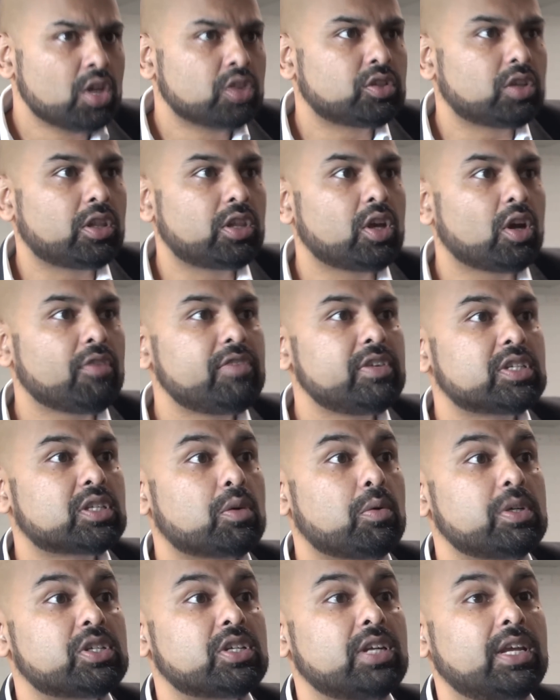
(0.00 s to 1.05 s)
So the obvious
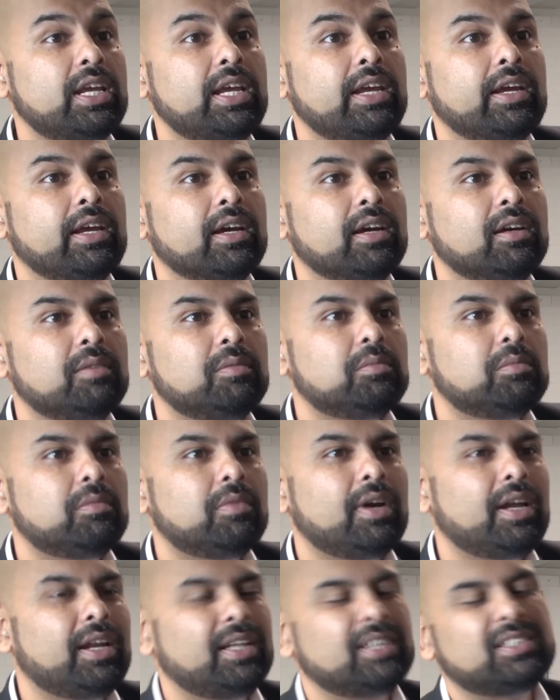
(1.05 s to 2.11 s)
question here,
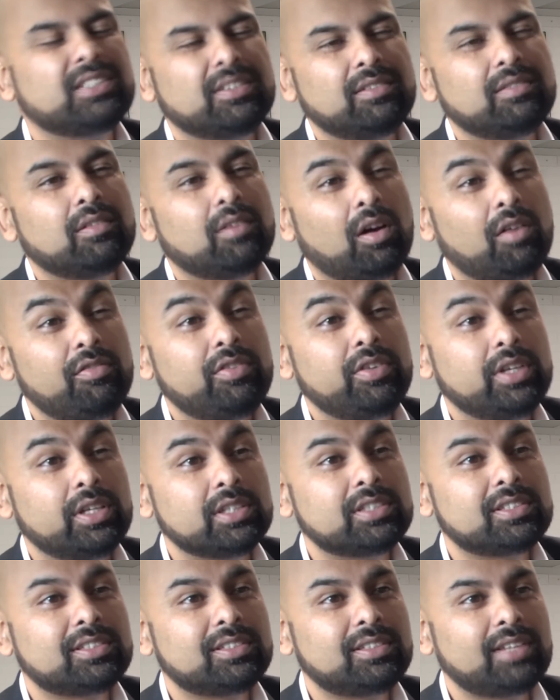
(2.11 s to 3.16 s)
and it's an obvious